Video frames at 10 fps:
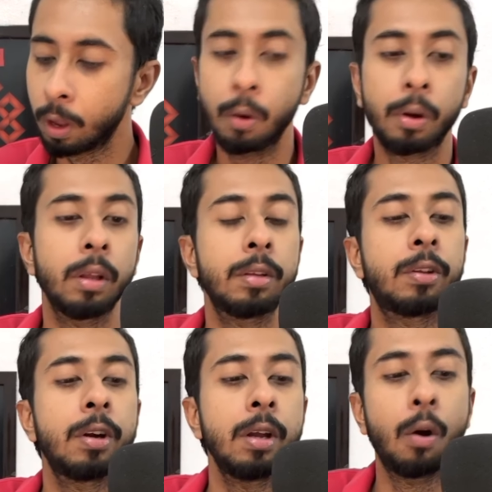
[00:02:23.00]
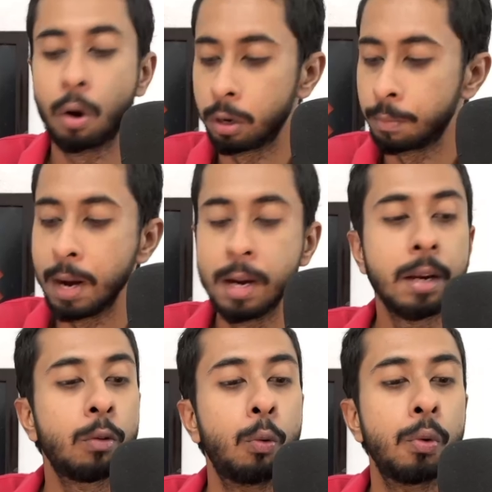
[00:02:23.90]
okay, it's 3: hot, mild
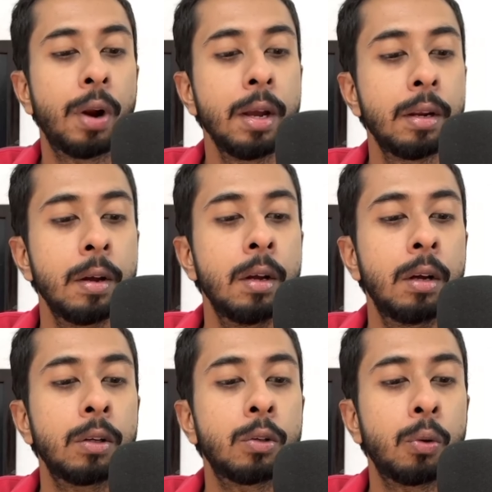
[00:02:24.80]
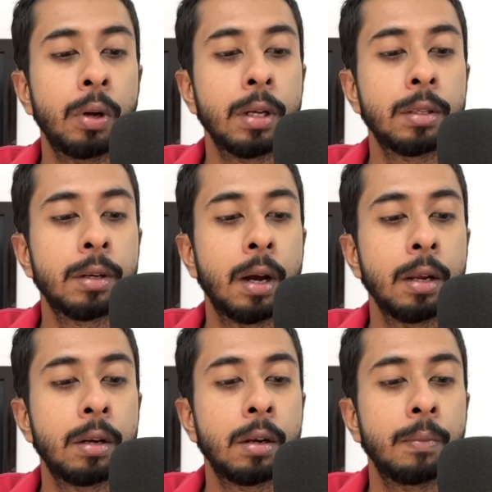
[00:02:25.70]
and cool, right? So let's
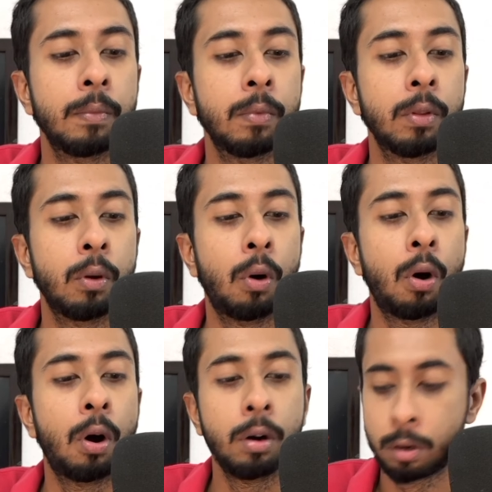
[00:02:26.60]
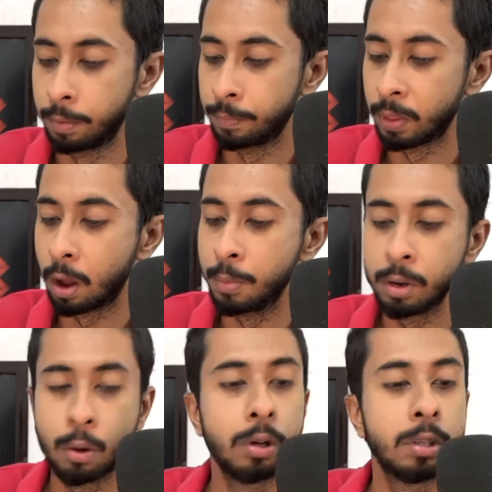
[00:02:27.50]
write hot. How
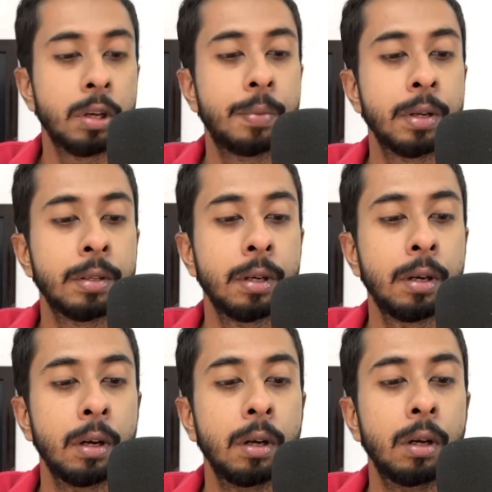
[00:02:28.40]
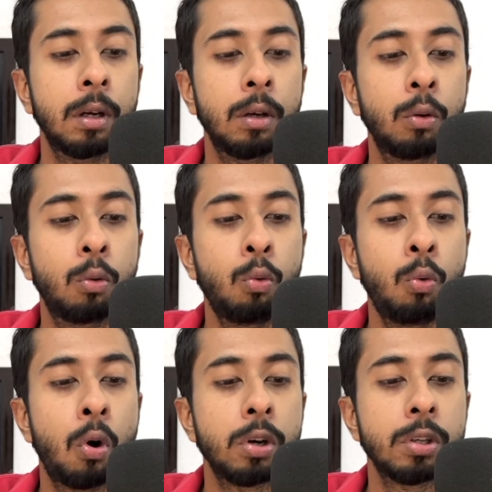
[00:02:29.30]
many hots are present? 2
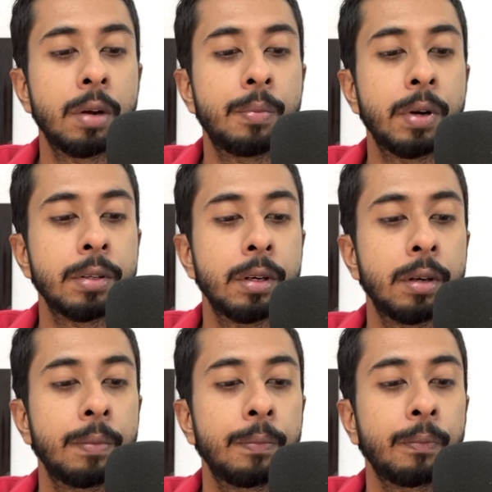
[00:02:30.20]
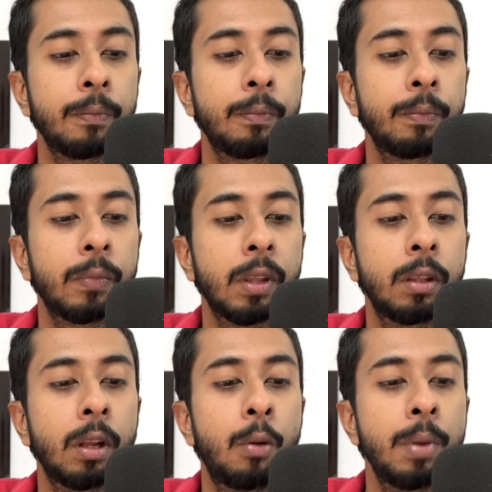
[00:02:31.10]
hots are present.
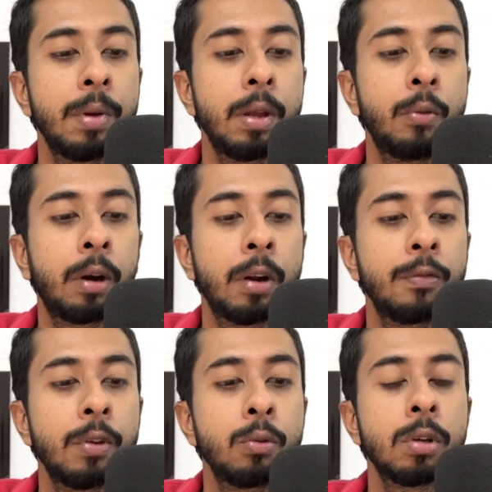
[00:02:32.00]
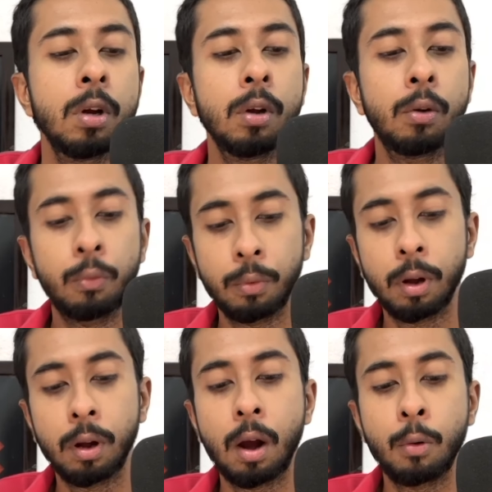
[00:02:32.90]
Now maybe you are confused
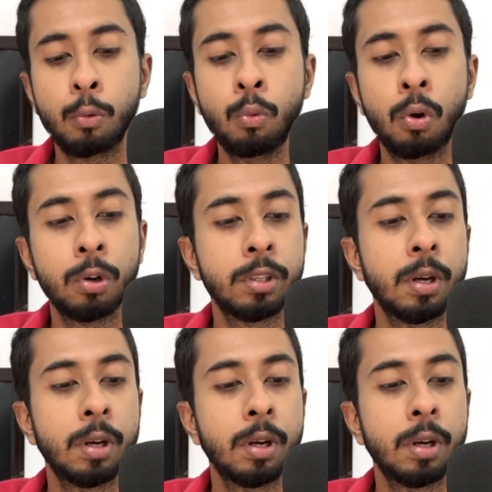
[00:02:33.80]
how 2 hots are